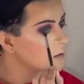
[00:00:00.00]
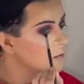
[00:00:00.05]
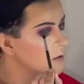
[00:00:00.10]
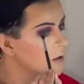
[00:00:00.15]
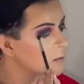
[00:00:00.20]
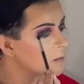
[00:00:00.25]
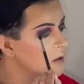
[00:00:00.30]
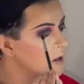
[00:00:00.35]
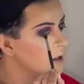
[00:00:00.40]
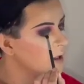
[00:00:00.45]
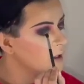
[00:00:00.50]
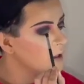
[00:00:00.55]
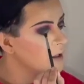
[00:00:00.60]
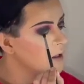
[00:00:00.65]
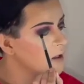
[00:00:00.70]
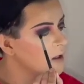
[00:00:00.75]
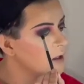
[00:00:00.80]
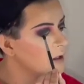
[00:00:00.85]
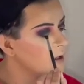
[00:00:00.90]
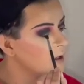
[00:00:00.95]
we blend
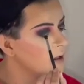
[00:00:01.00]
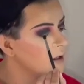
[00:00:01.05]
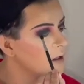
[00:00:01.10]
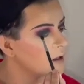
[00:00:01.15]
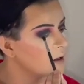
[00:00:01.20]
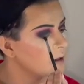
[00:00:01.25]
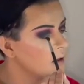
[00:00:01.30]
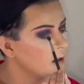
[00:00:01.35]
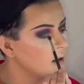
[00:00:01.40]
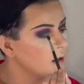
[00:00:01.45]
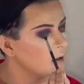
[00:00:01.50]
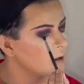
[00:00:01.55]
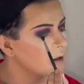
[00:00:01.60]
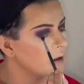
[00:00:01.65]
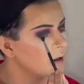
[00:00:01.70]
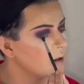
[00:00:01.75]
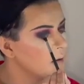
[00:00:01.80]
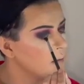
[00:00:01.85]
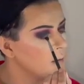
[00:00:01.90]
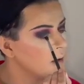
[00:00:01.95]
here the
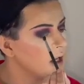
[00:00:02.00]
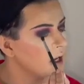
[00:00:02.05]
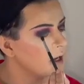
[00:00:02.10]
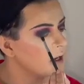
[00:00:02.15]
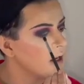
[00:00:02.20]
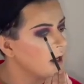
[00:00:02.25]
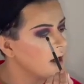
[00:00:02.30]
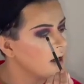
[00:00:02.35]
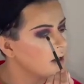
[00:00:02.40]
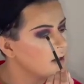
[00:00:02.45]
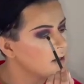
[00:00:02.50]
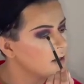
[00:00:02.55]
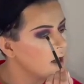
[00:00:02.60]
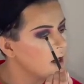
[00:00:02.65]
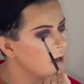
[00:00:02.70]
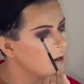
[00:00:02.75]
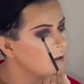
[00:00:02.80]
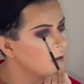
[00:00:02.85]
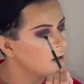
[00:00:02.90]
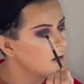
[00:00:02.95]
black
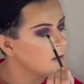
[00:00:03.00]
eyeshadow.